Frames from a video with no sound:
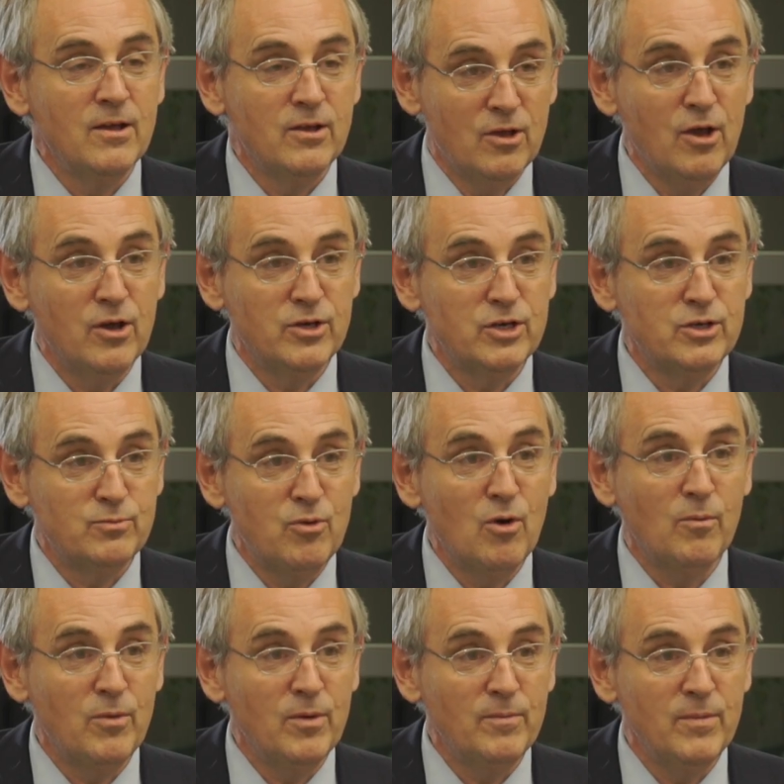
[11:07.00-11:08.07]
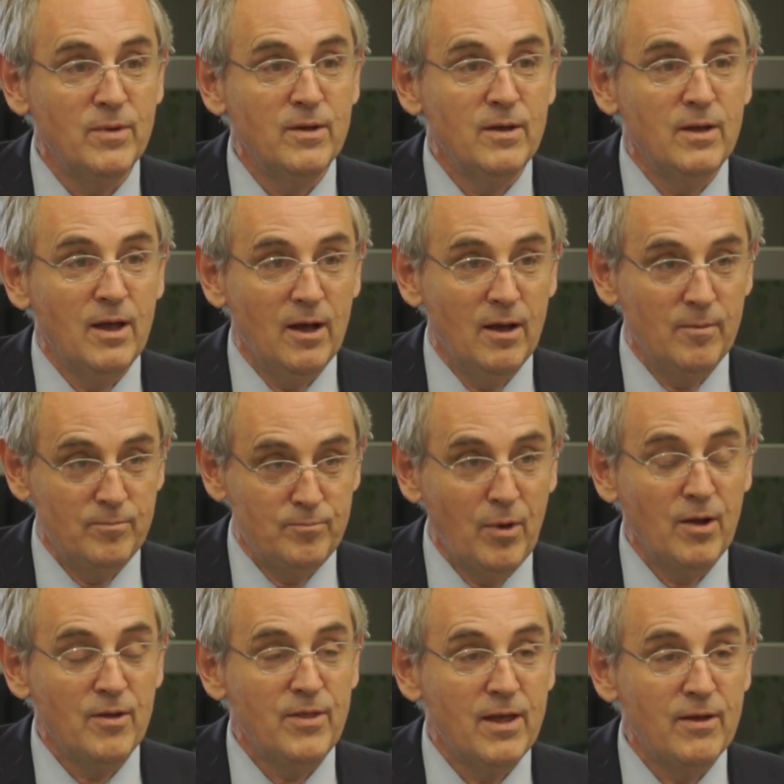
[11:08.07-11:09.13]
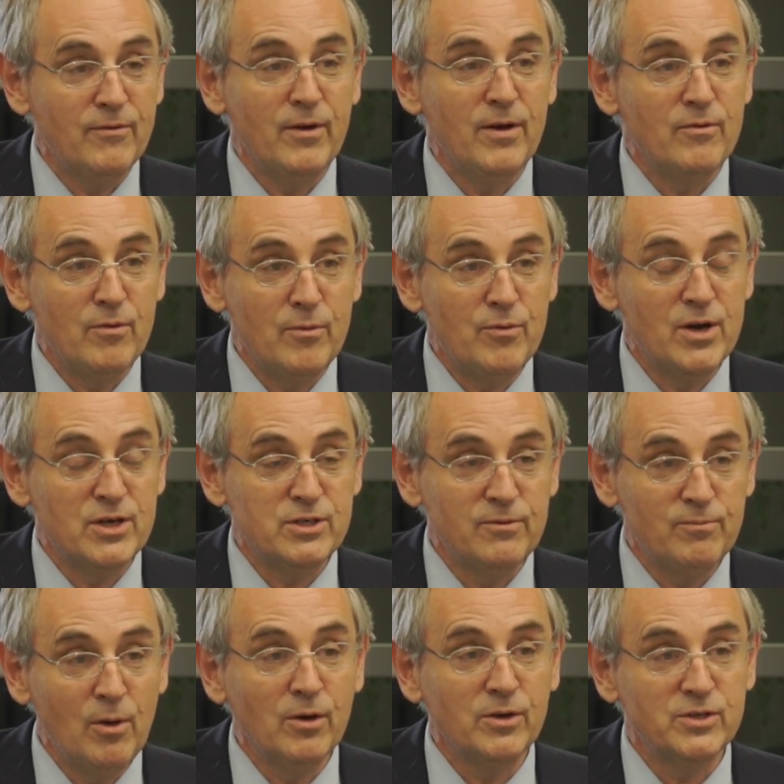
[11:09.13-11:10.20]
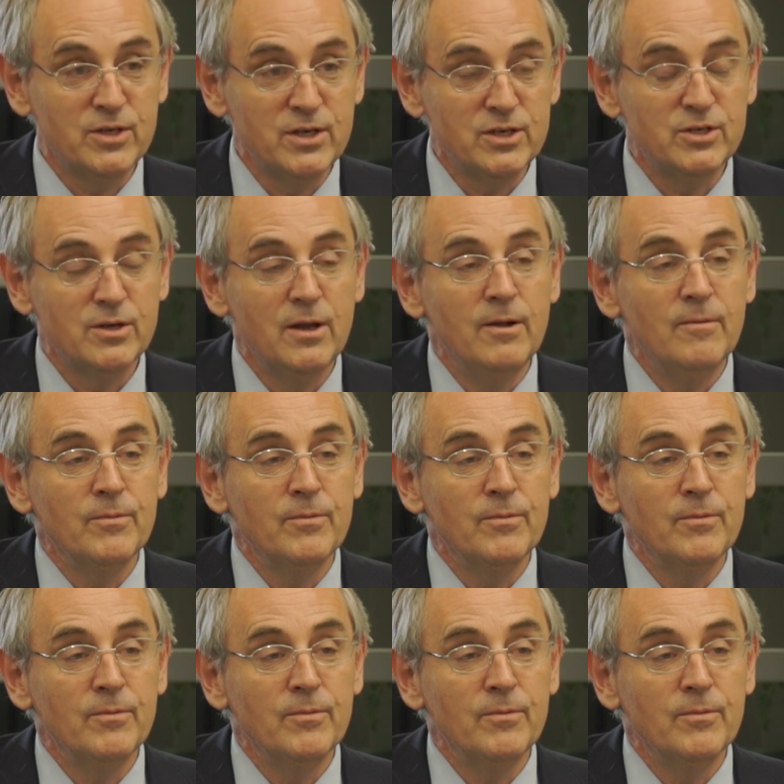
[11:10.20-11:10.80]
Kurdish problem by their very repressive policies.